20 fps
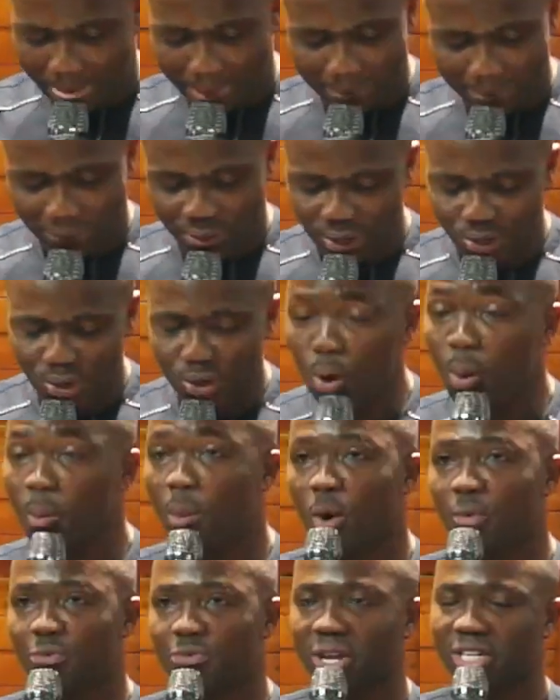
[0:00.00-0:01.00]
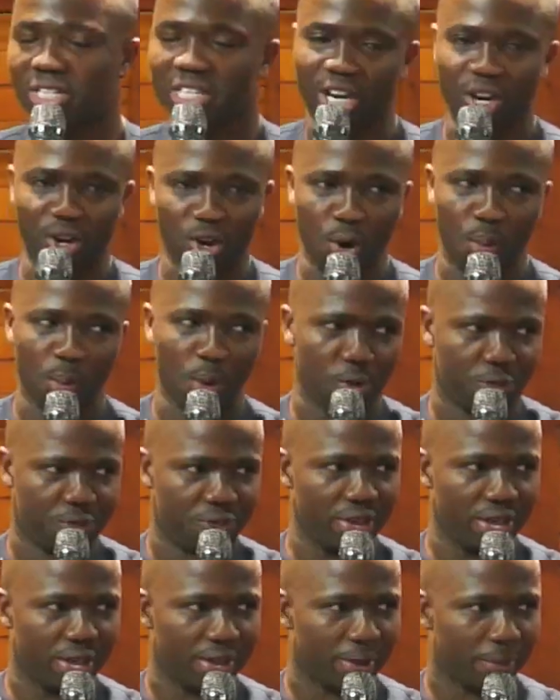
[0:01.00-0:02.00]
No more fear. Say, no more
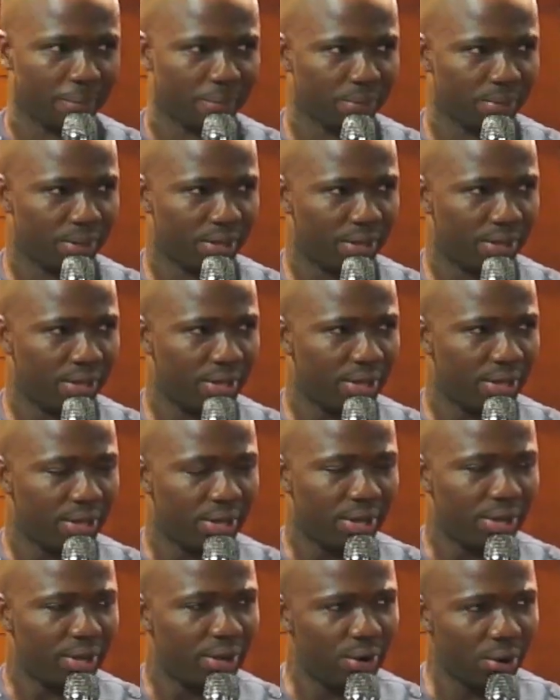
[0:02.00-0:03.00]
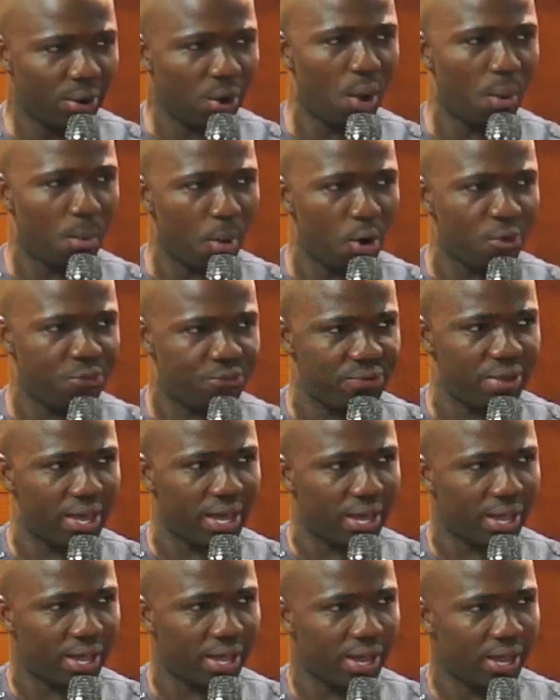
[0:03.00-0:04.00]
fear. No more fear
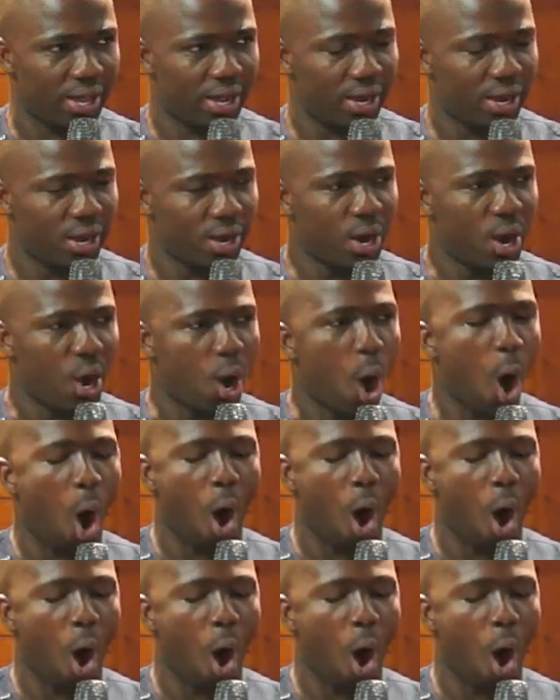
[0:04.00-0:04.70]
of